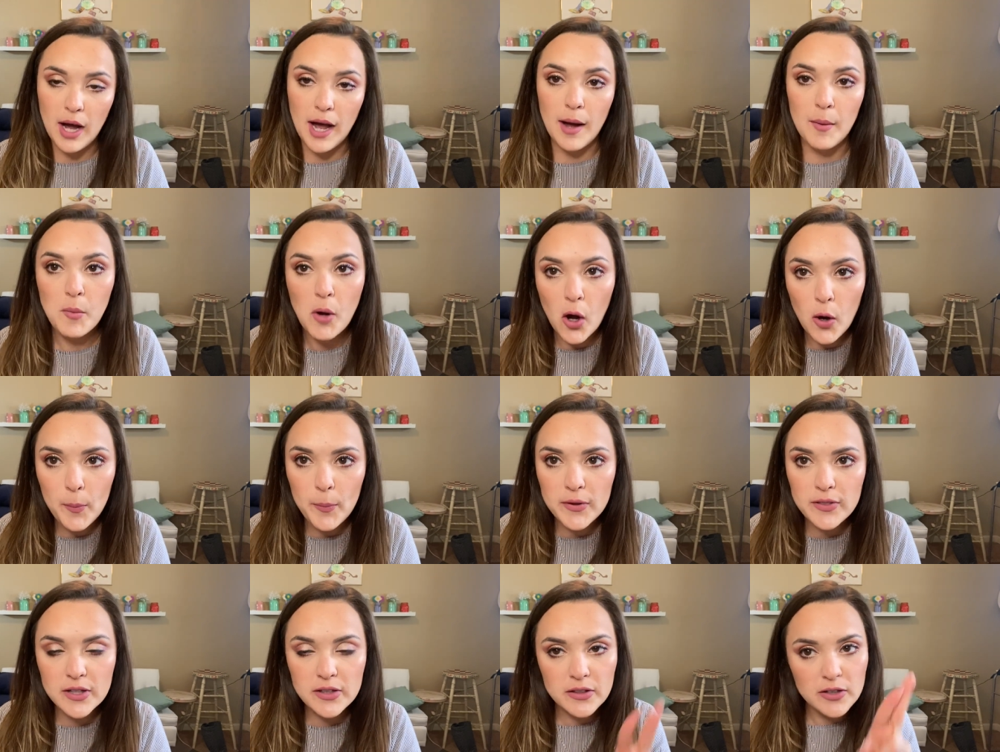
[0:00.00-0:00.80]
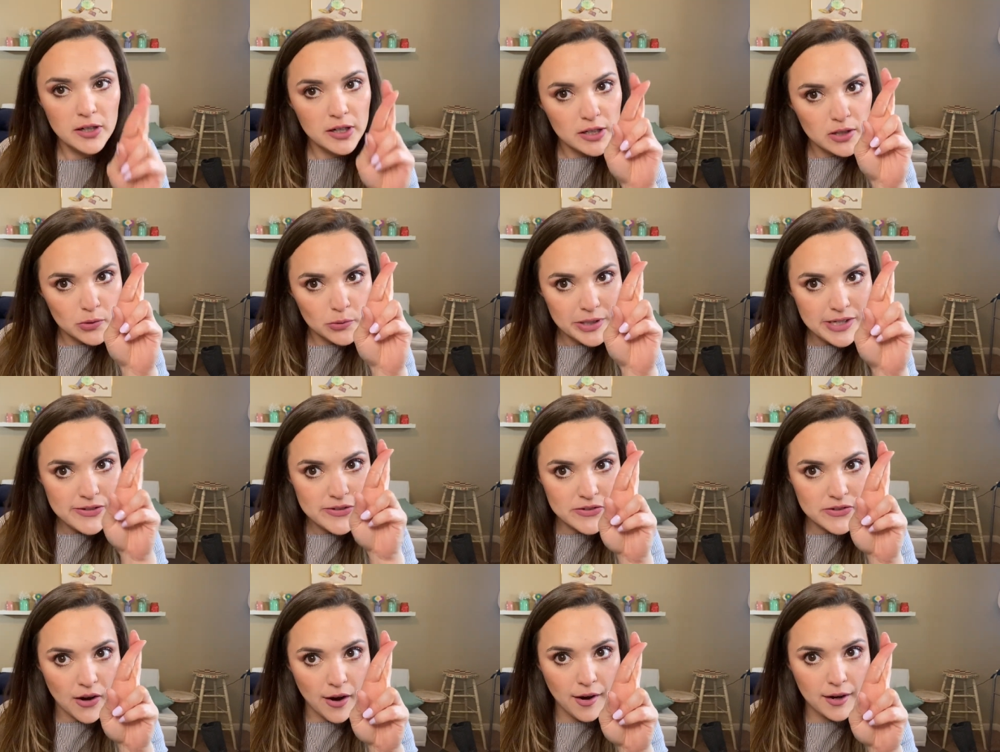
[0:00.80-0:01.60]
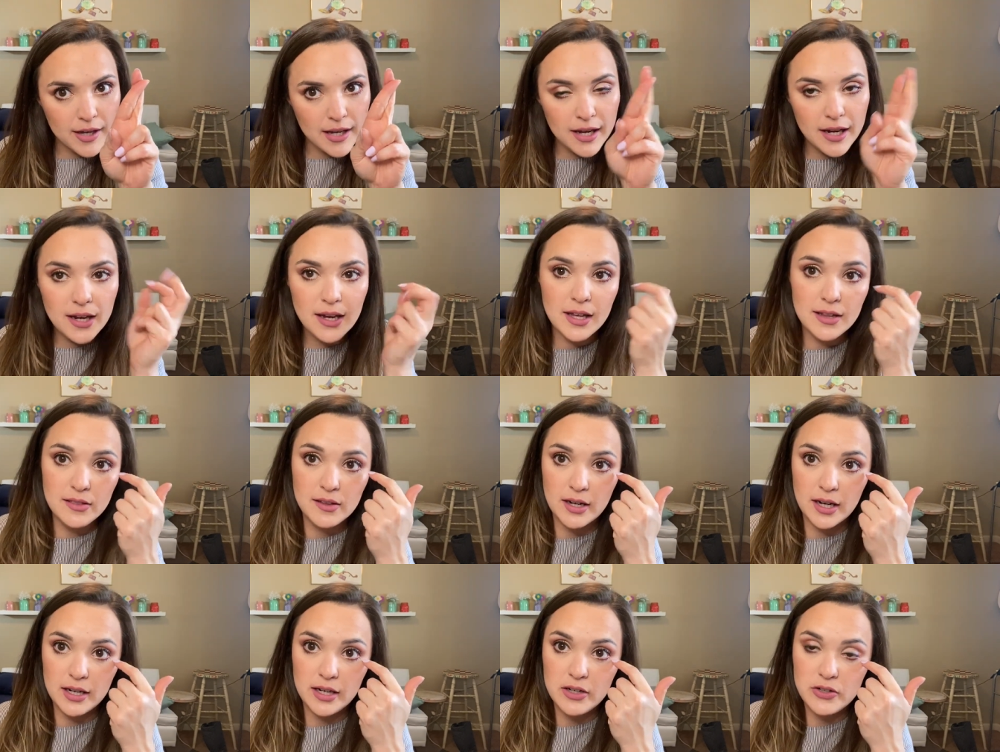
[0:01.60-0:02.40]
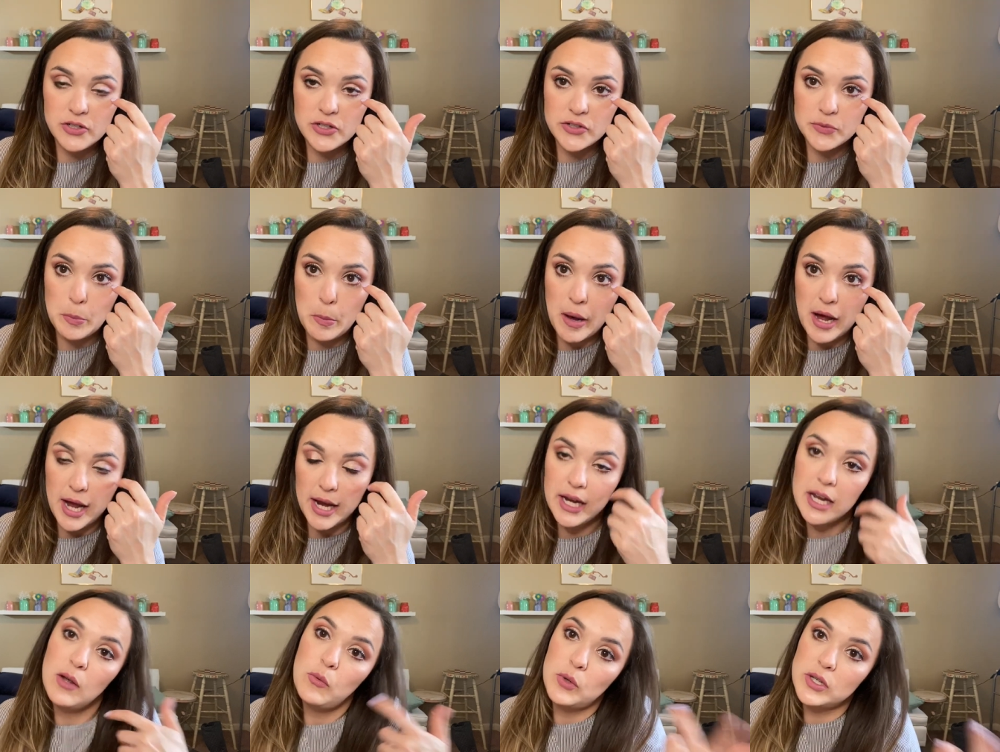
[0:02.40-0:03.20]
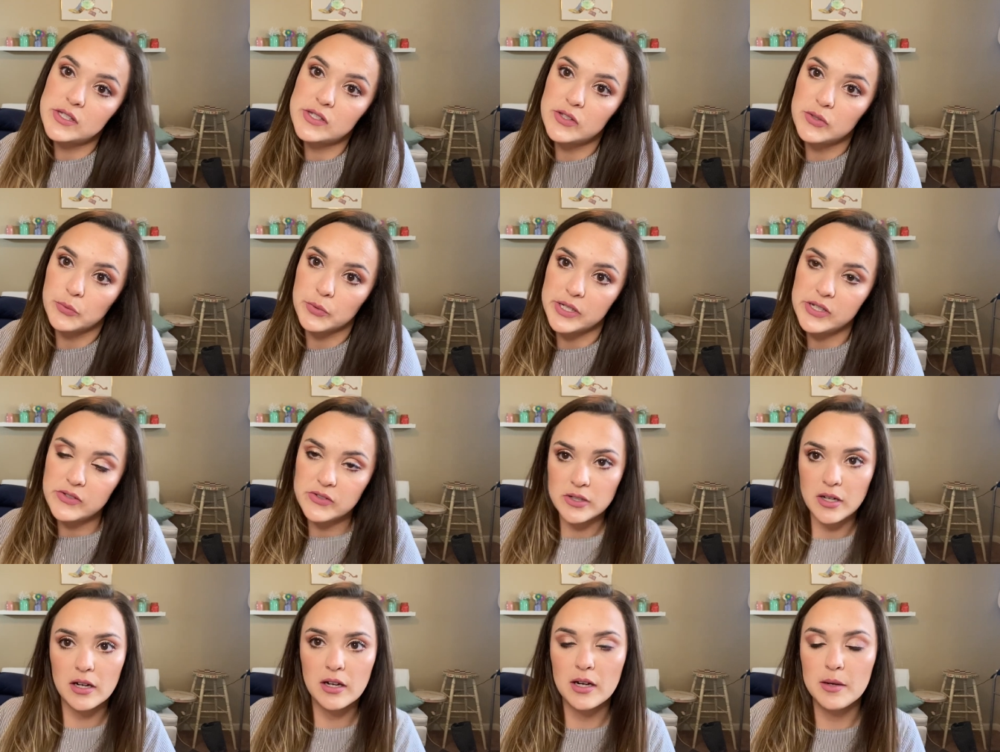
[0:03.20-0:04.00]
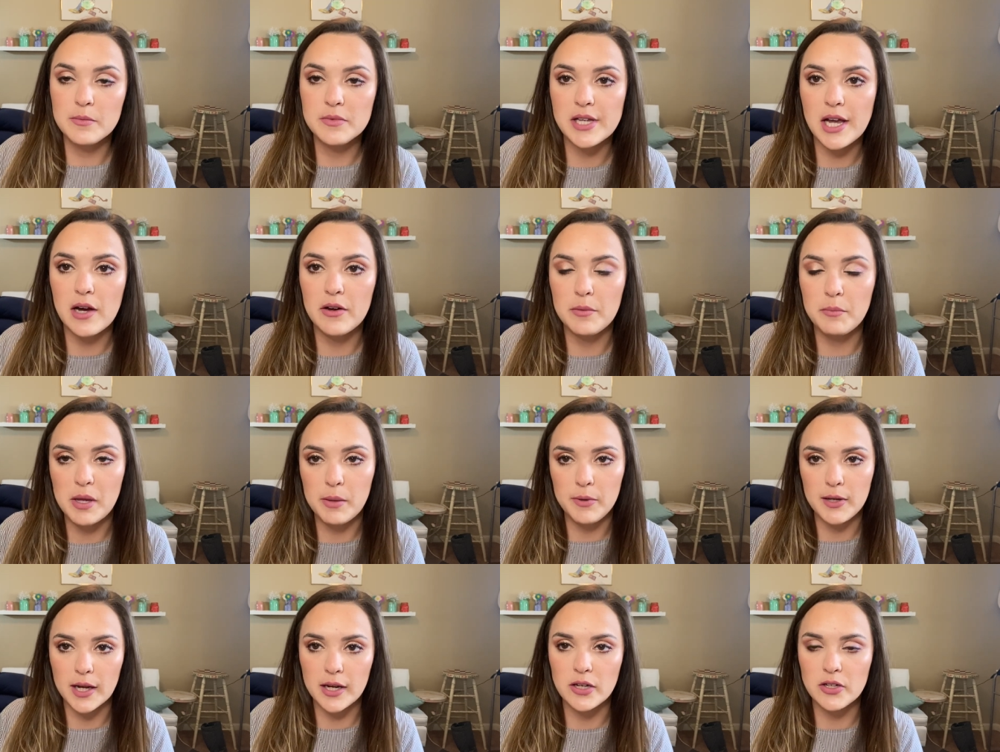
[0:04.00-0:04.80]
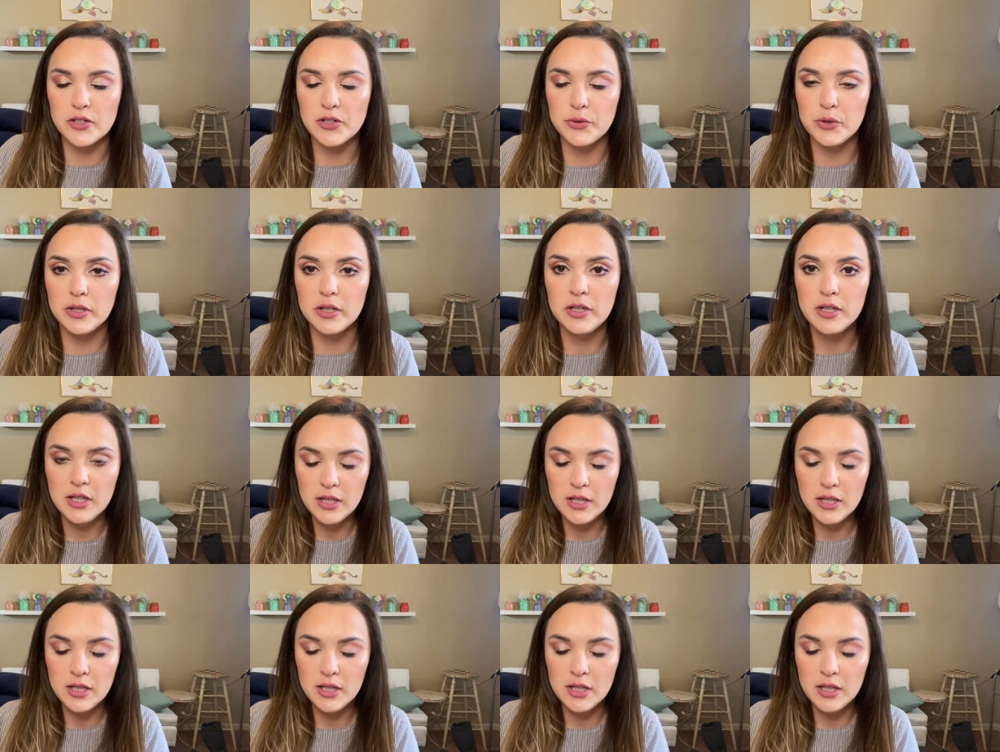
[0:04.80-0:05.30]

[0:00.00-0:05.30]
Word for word: I'm hoping that they're gonna restock it and then I can just buy it once the restock comes out and maybe I can do a,